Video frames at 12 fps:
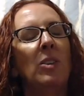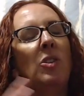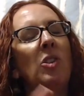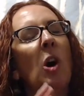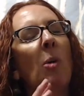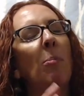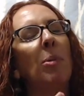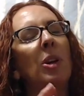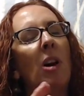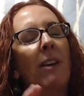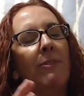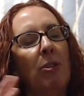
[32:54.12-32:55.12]
Don't put
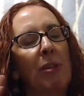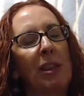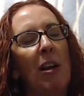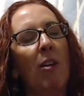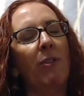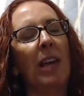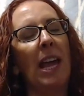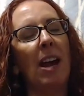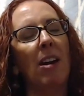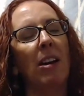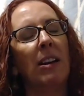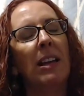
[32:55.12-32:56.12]
off your
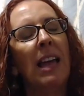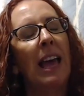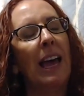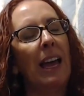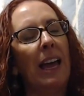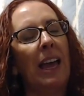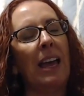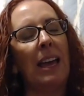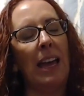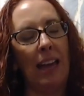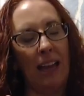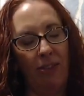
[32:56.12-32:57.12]
self-care.
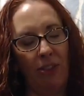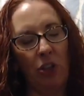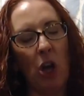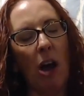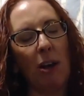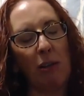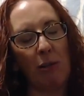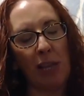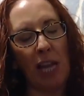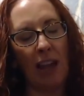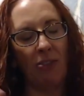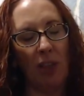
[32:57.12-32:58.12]
And the dogs are
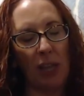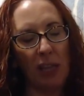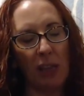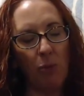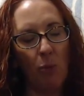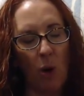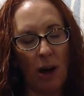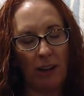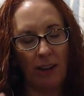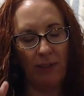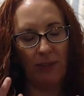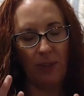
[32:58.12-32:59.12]
saying this is one
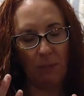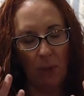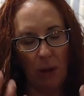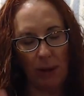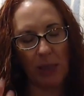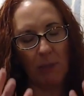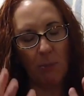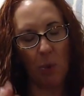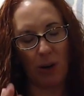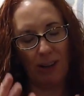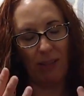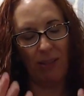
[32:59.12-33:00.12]
of the most
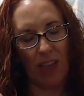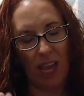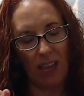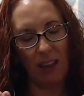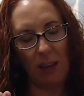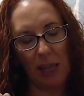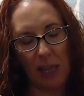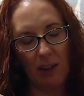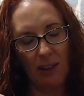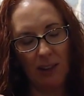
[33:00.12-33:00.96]
important things